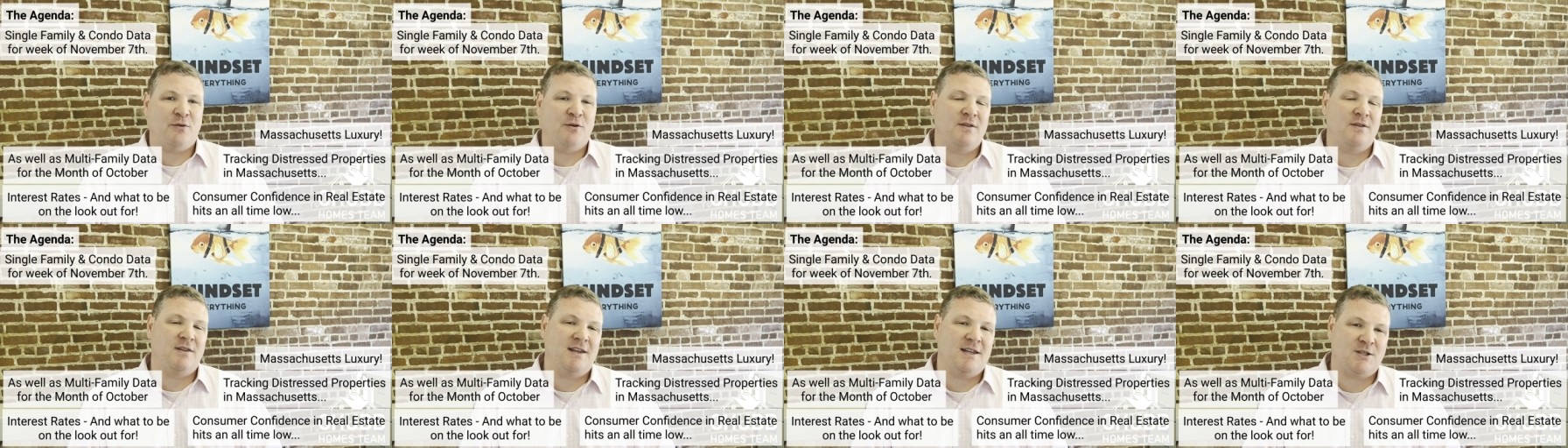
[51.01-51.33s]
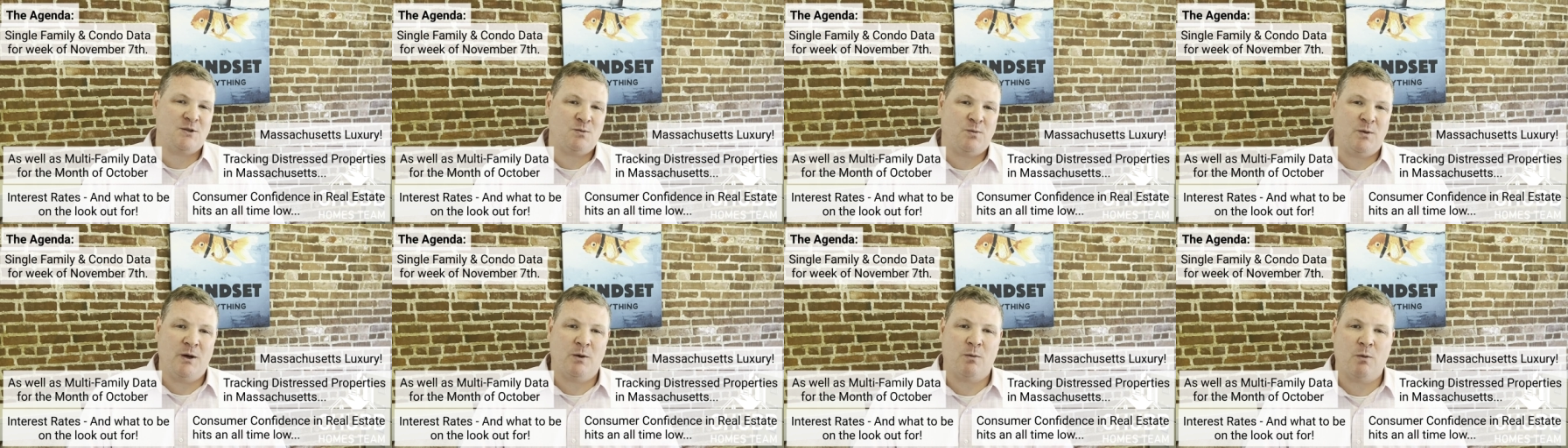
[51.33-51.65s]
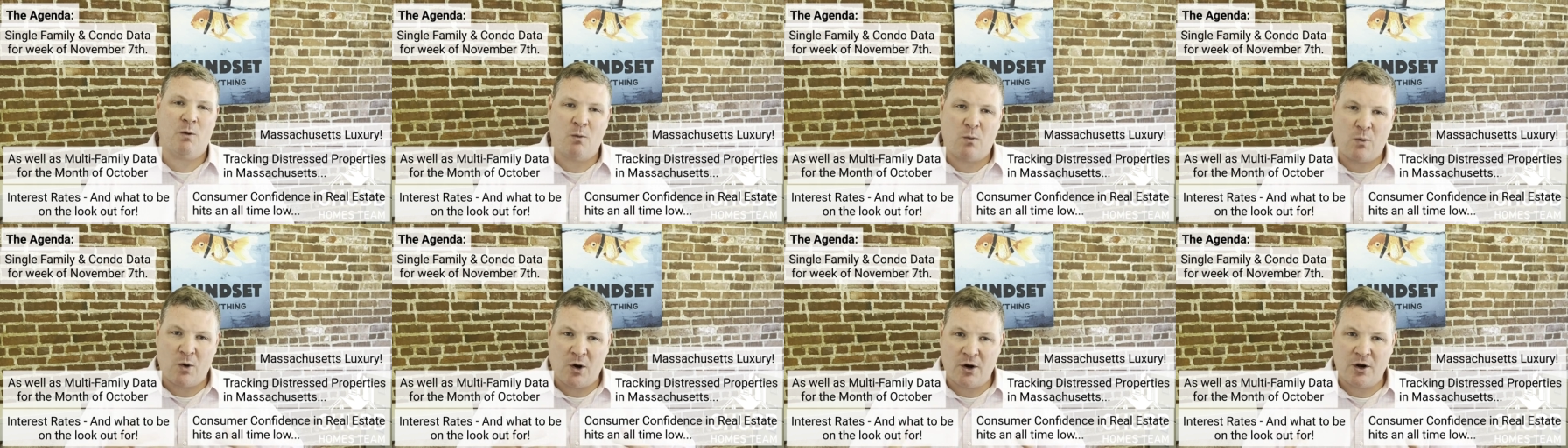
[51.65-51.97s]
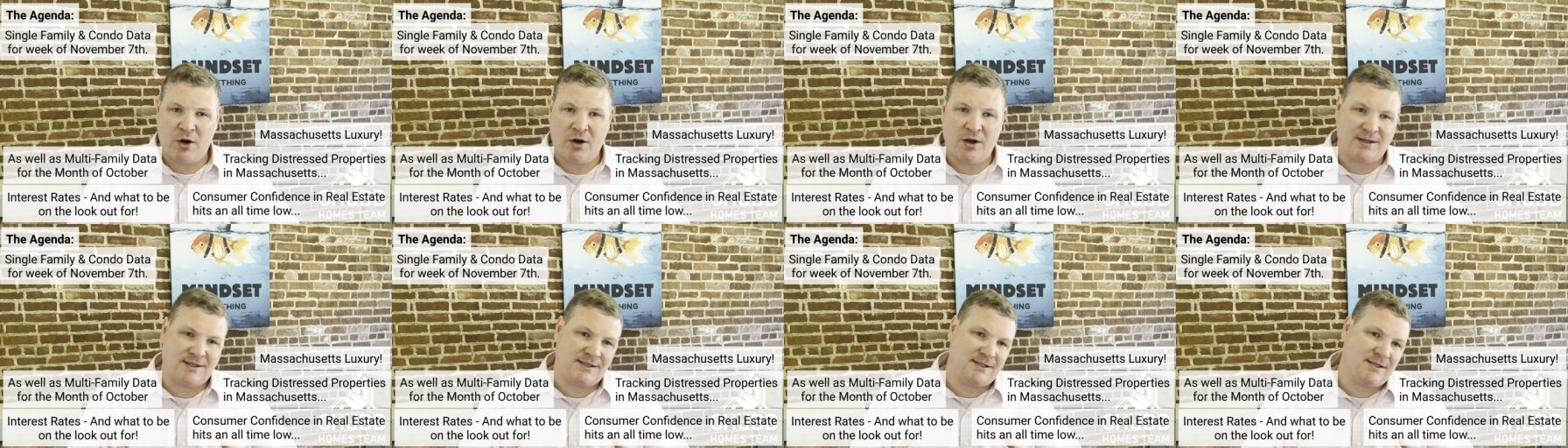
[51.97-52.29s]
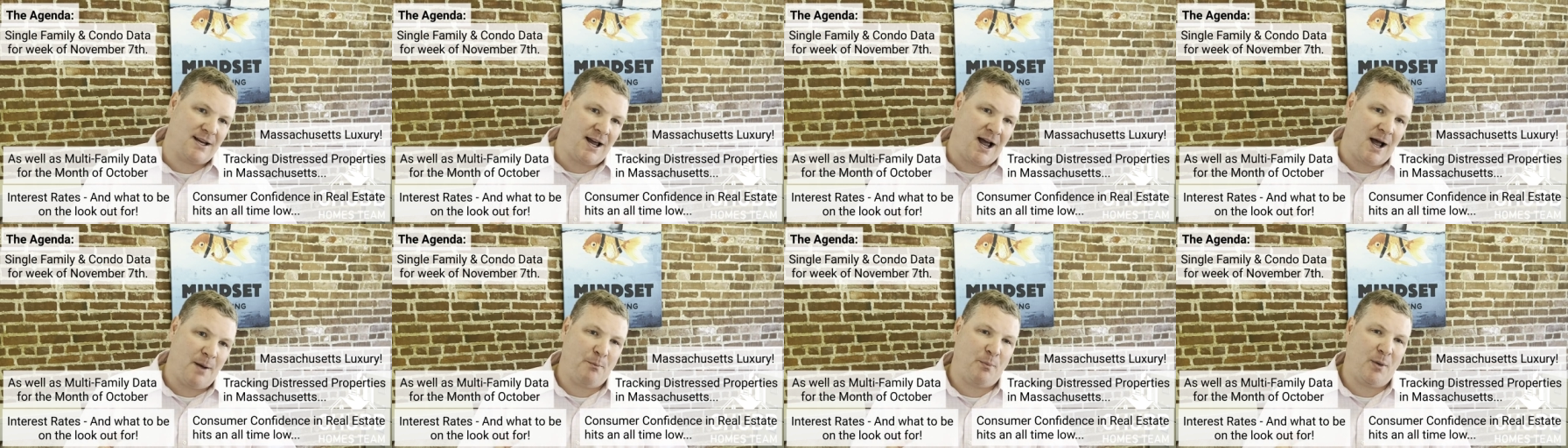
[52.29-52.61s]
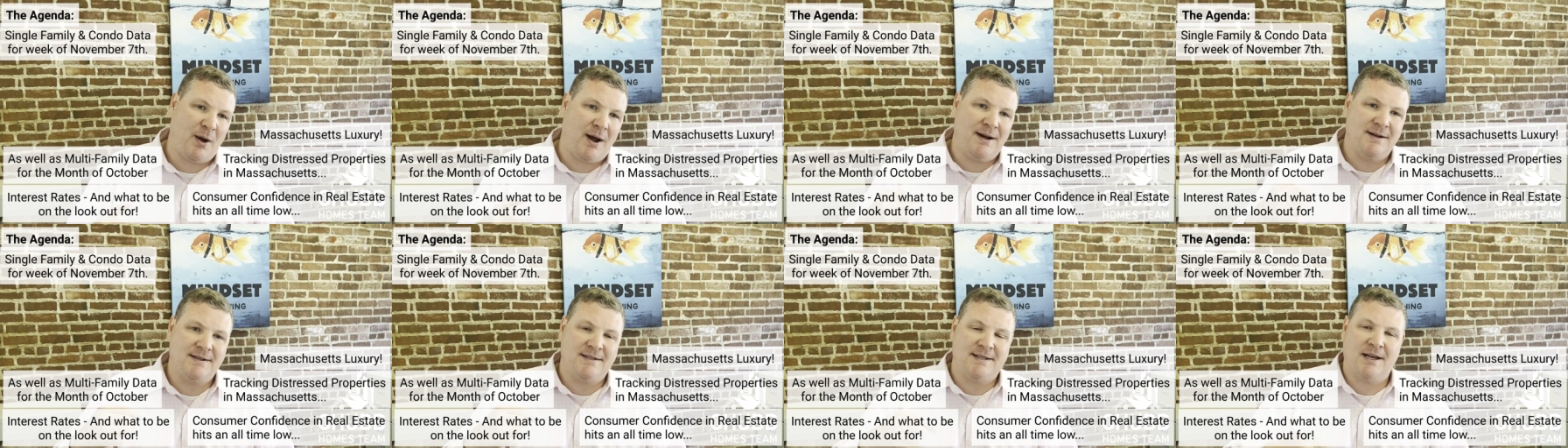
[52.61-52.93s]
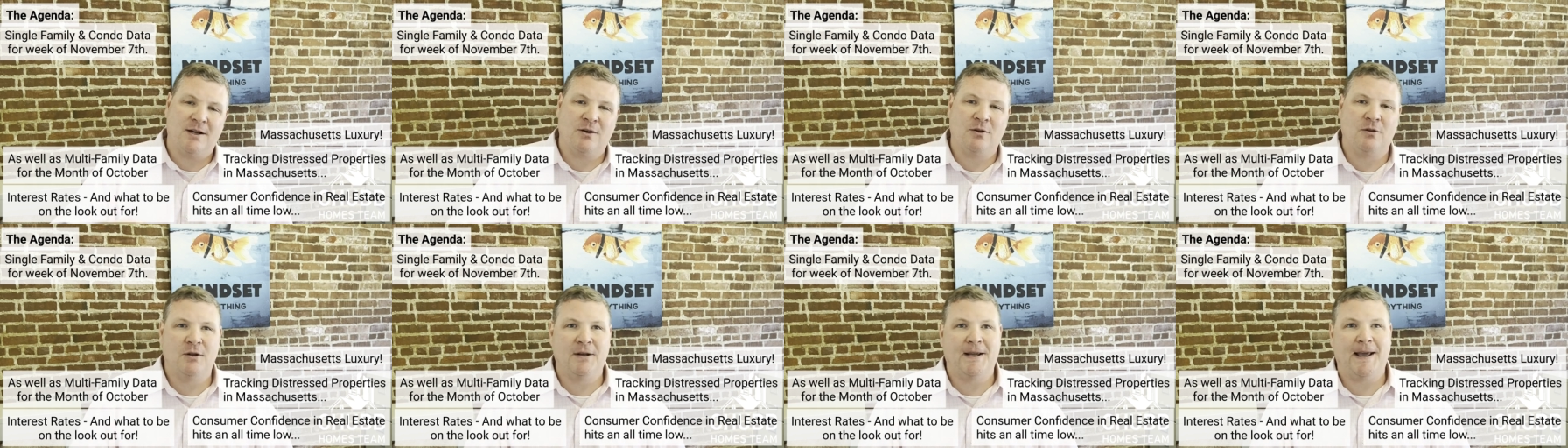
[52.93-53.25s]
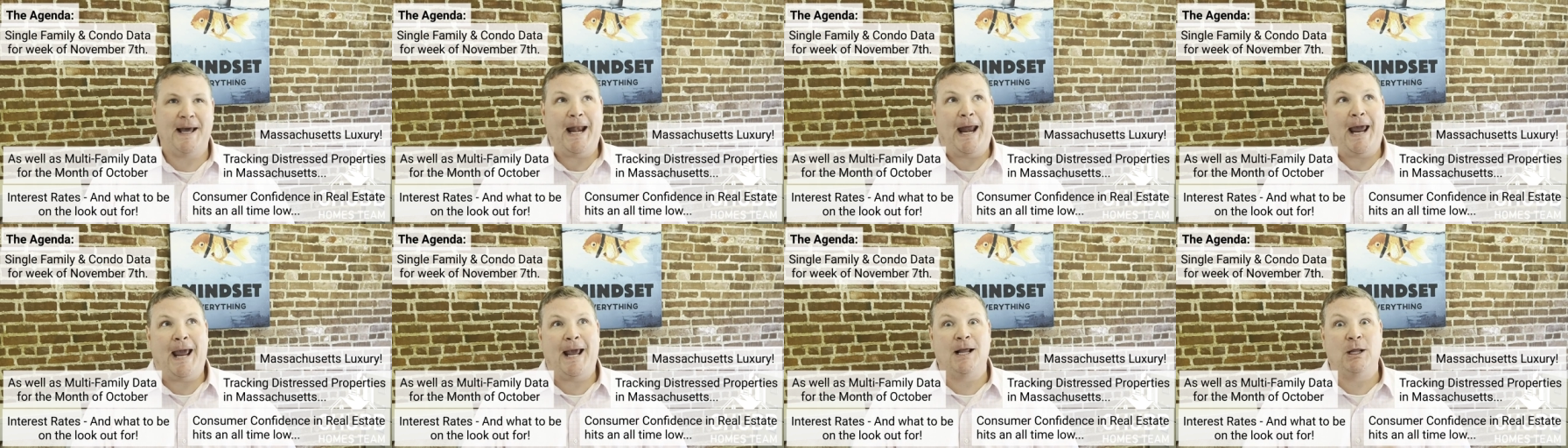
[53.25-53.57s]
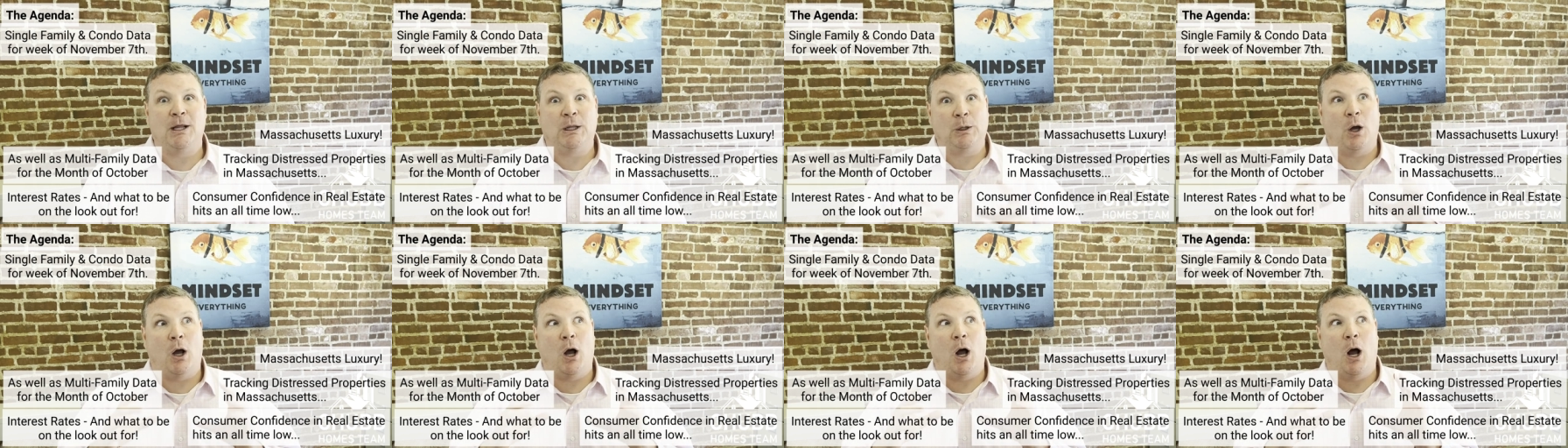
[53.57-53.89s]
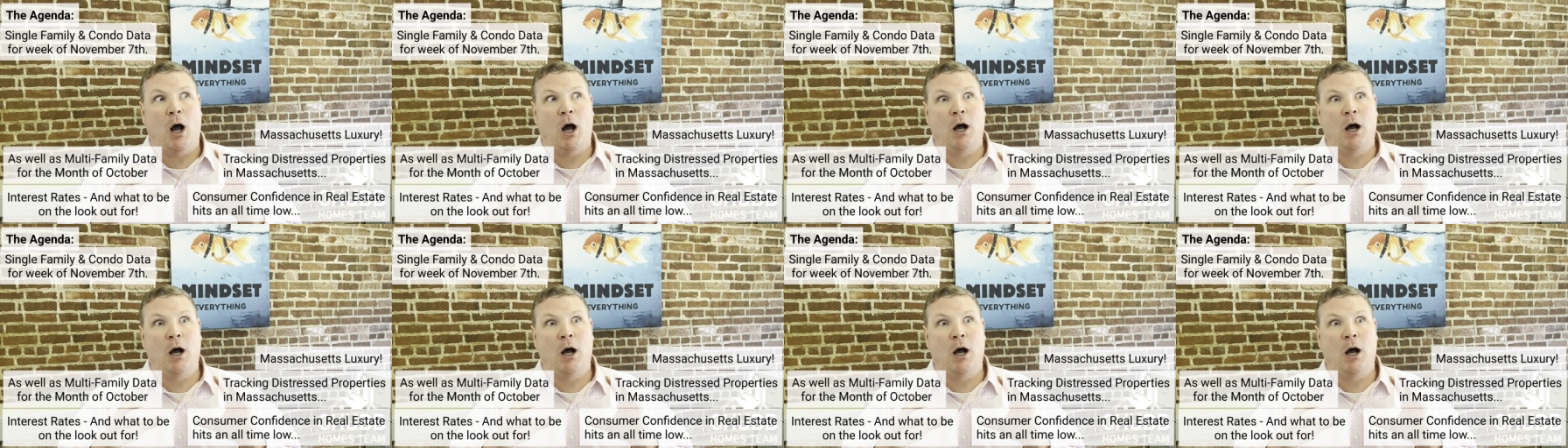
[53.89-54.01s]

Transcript: for this week where we're going to stop by and take a look at a